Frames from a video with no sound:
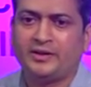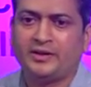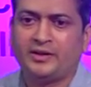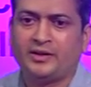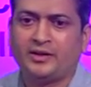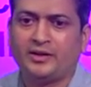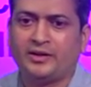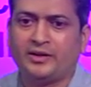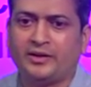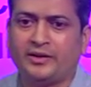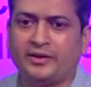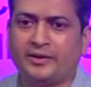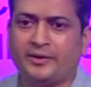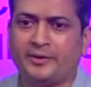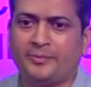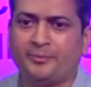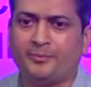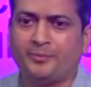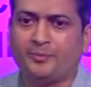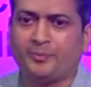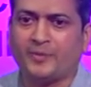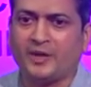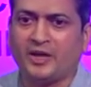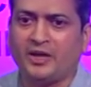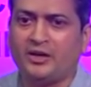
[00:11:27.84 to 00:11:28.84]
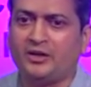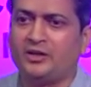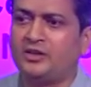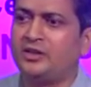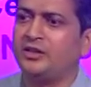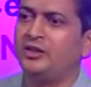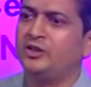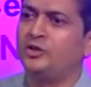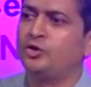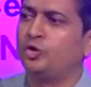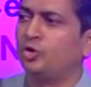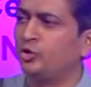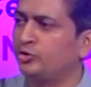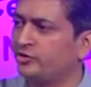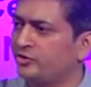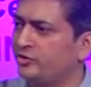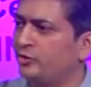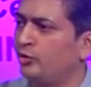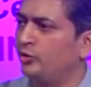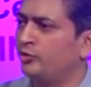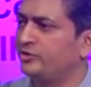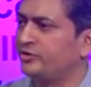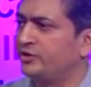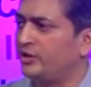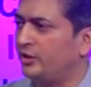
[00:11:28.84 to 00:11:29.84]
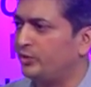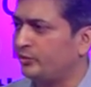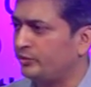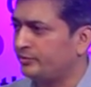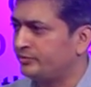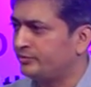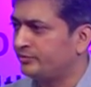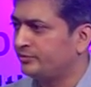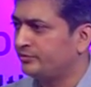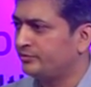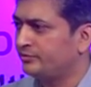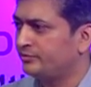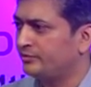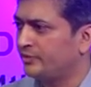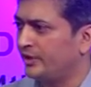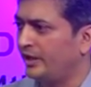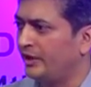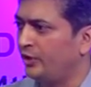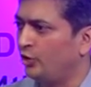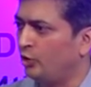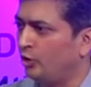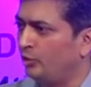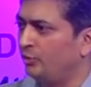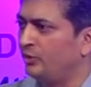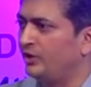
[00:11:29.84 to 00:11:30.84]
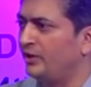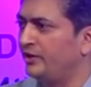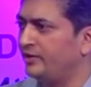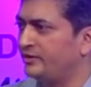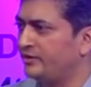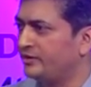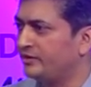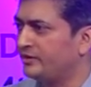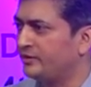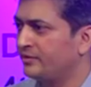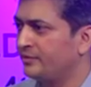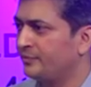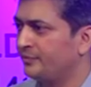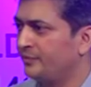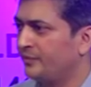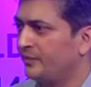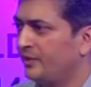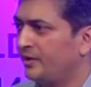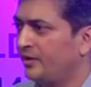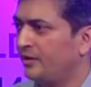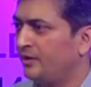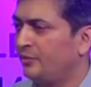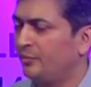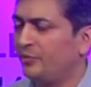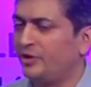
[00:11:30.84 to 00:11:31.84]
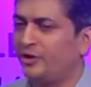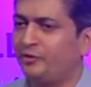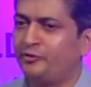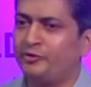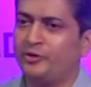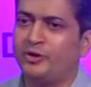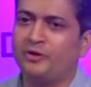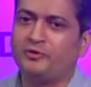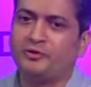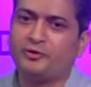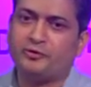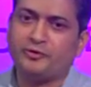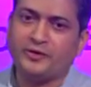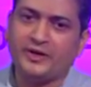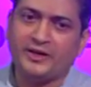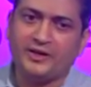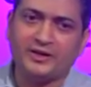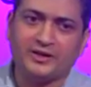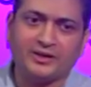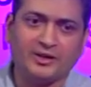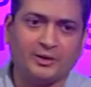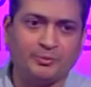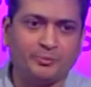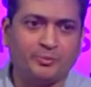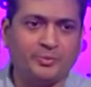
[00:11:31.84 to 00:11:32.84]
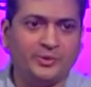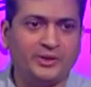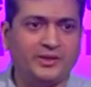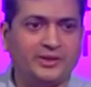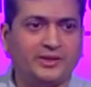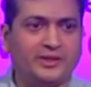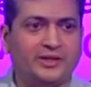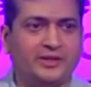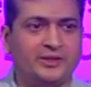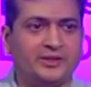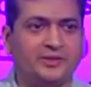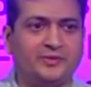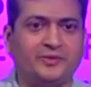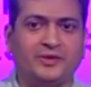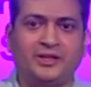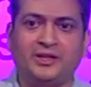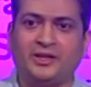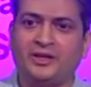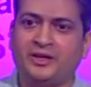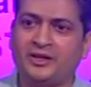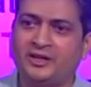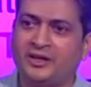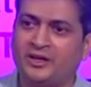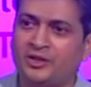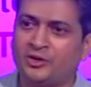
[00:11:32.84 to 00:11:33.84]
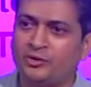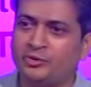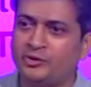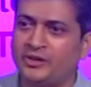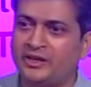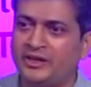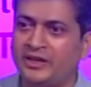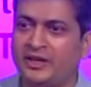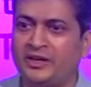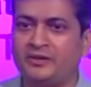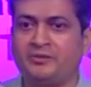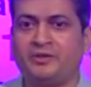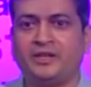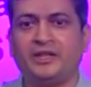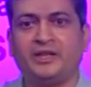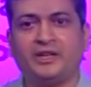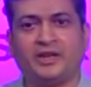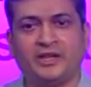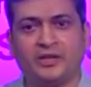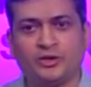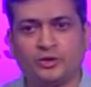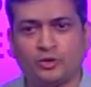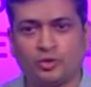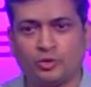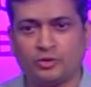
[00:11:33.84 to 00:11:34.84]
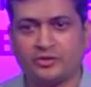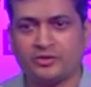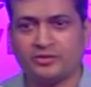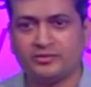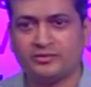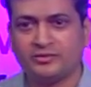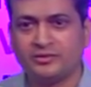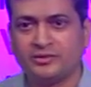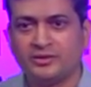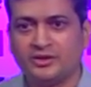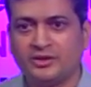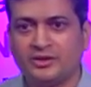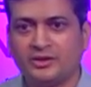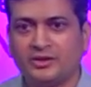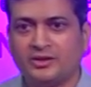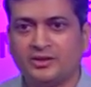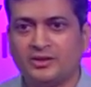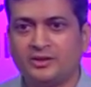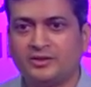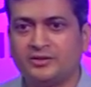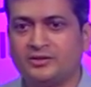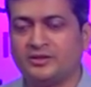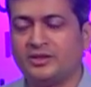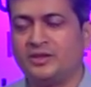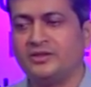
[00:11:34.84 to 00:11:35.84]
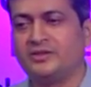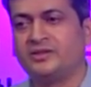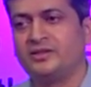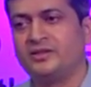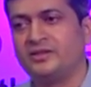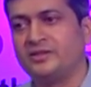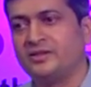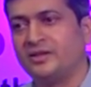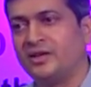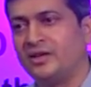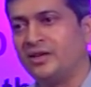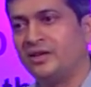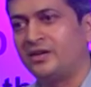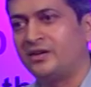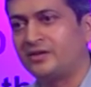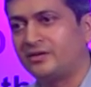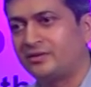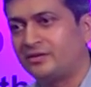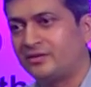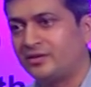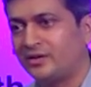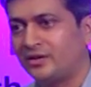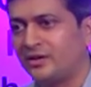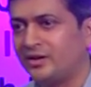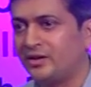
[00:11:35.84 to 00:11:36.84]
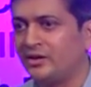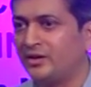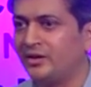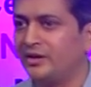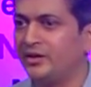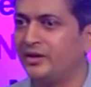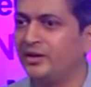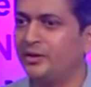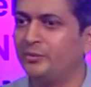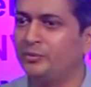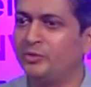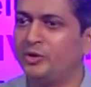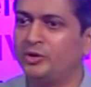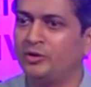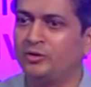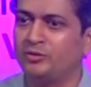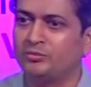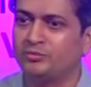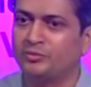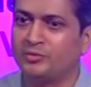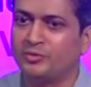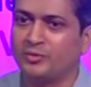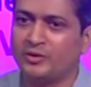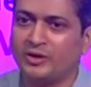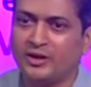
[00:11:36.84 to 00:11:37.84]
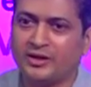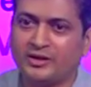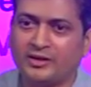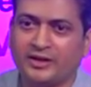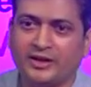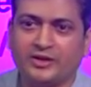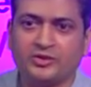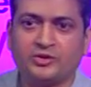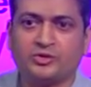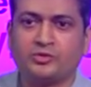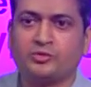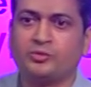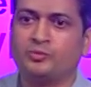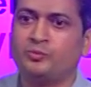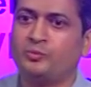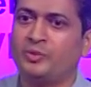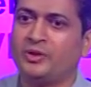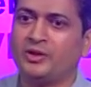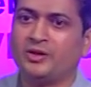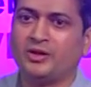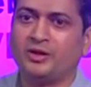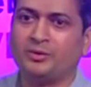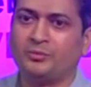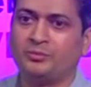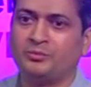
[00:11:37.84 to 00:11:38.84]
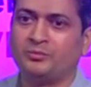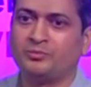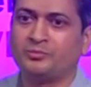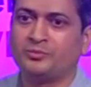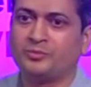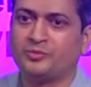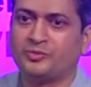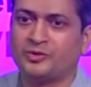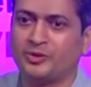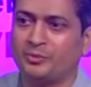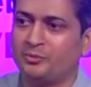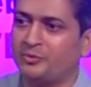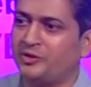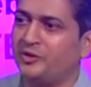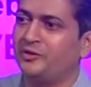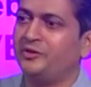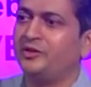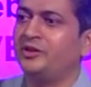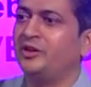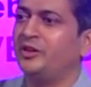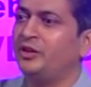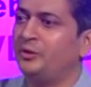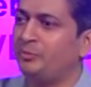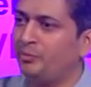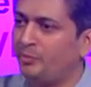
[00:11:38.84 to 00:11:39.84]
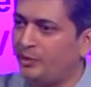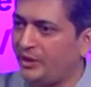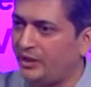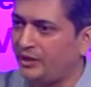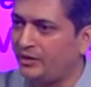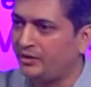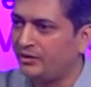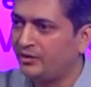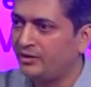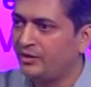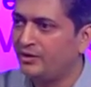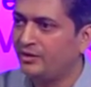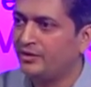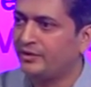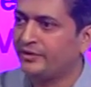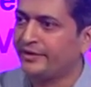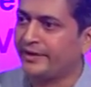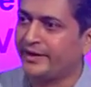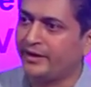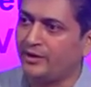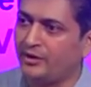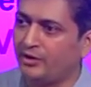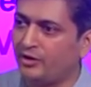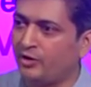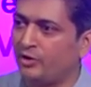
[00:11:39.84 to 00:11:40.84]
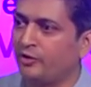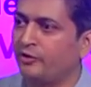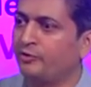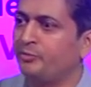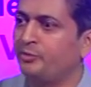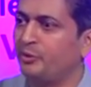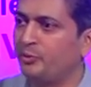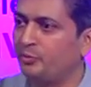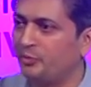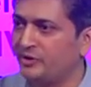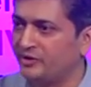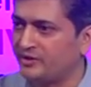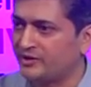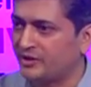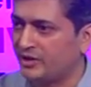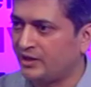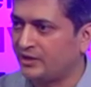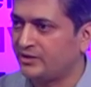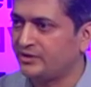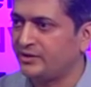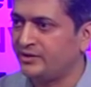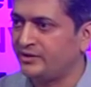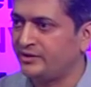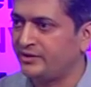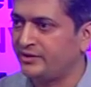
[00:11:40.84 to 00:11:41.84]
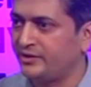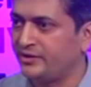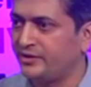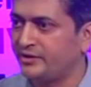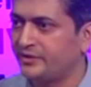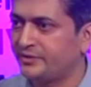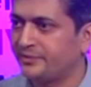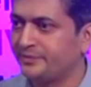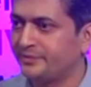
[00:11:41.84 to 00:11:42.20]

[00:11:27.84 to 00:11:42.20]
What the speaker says: until growth slows down and normalizes. But if you ever find a company that is very high ROE and very high growth, chances are, it tends to become something really big and a lot of people start chasing it.